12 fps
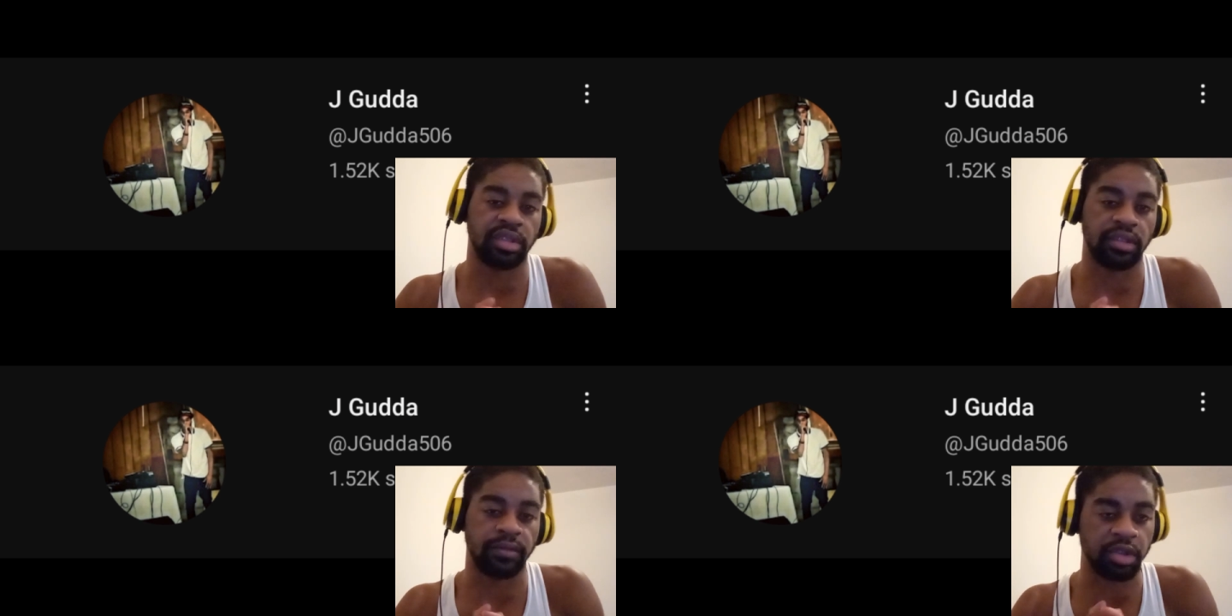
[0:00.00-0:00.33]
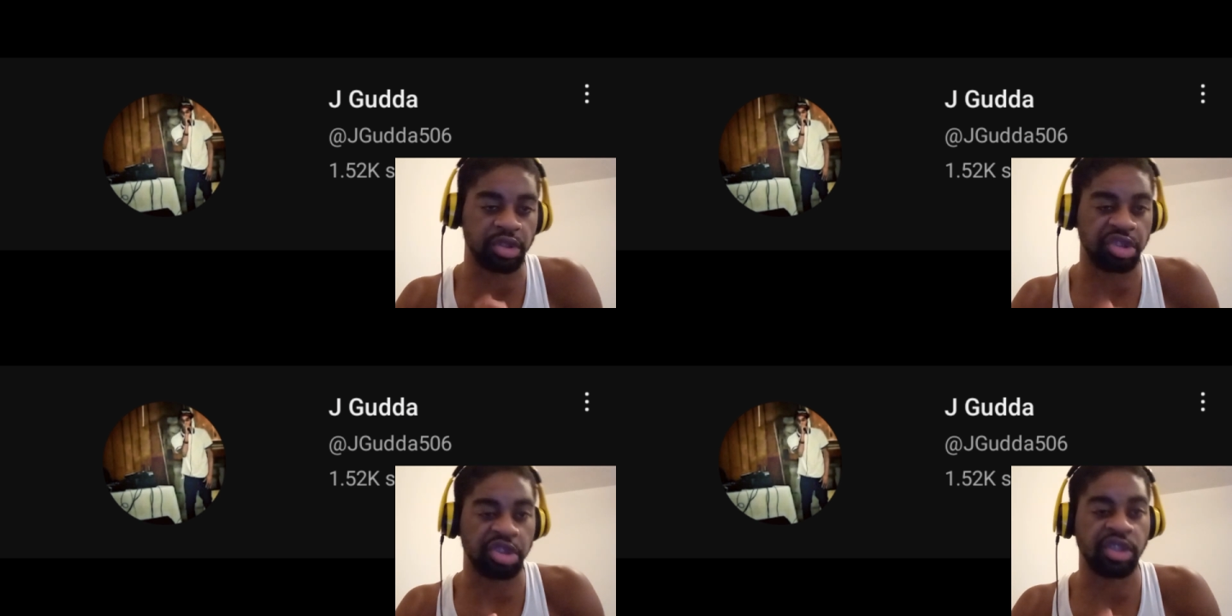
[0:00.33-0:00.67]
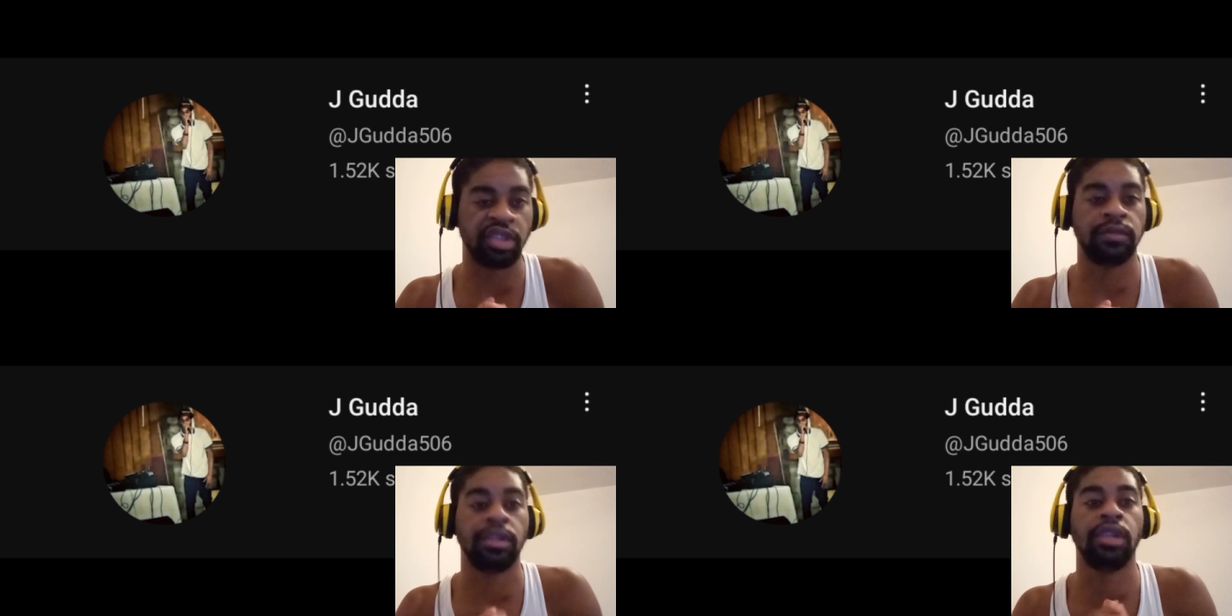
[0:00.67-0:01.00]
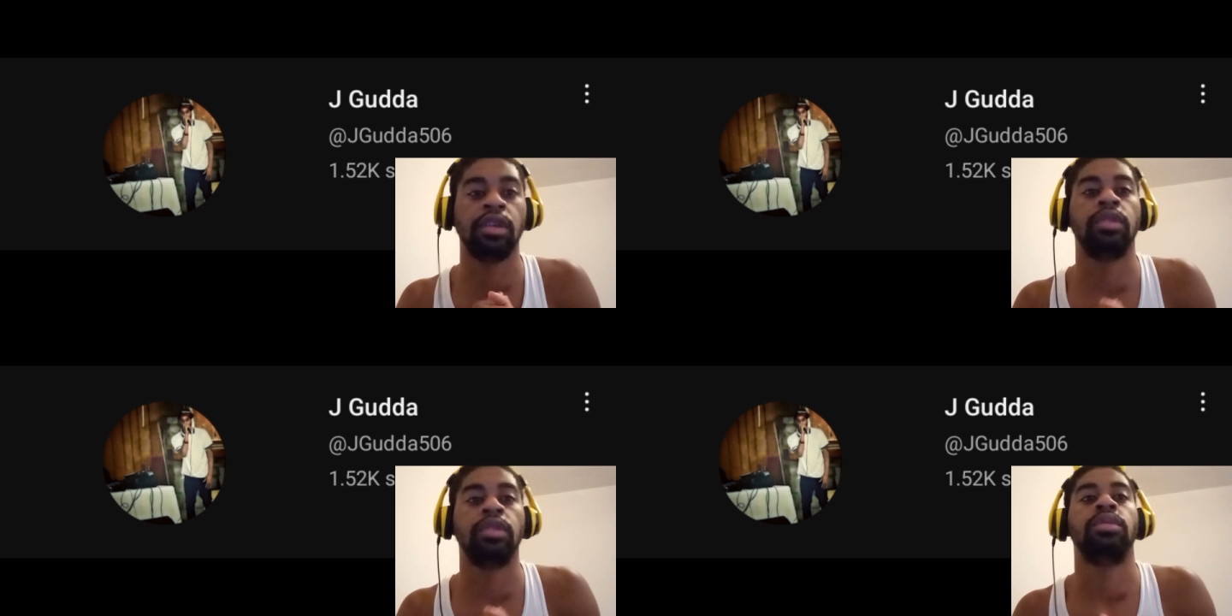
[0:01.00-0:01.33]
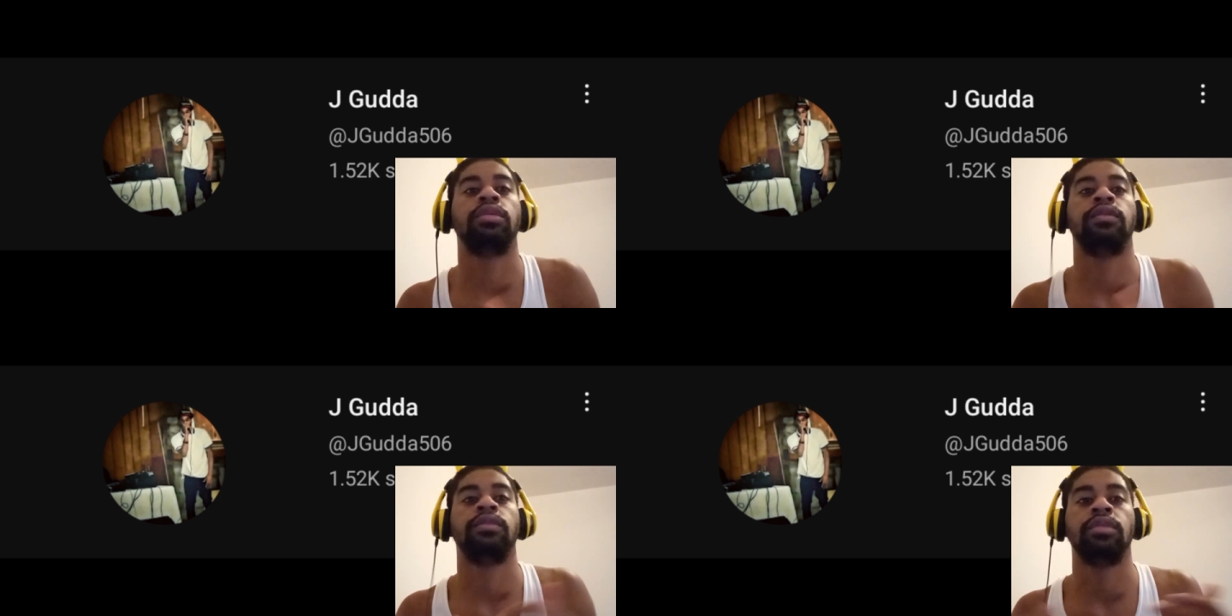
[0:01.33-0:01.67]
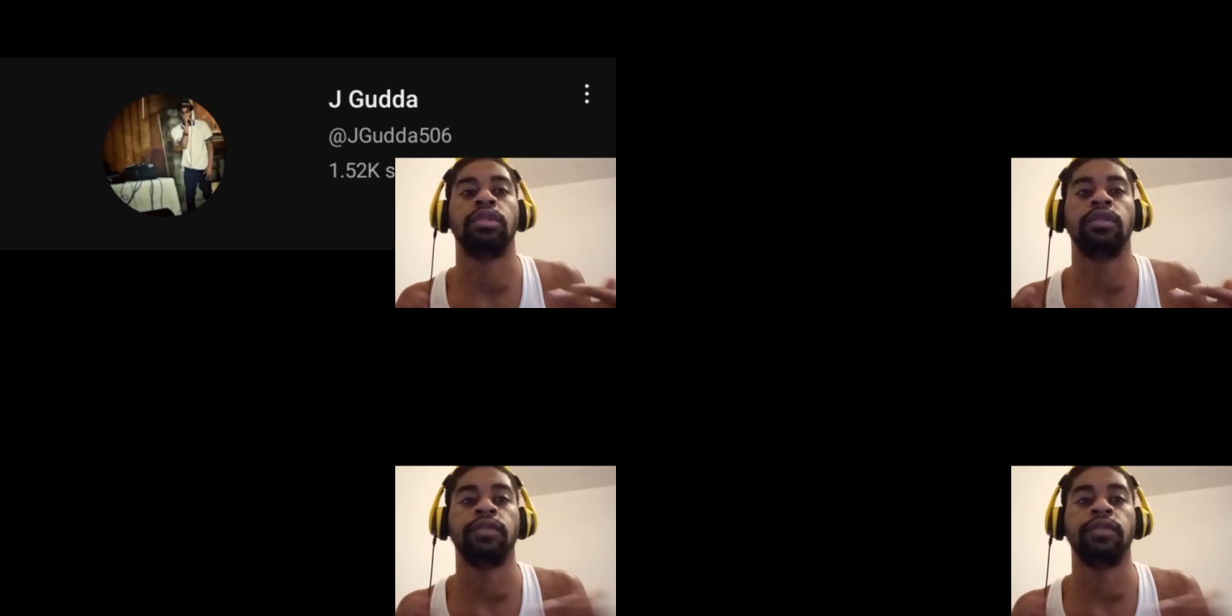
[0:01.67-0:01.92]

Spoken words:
If you enjoyed this video, don't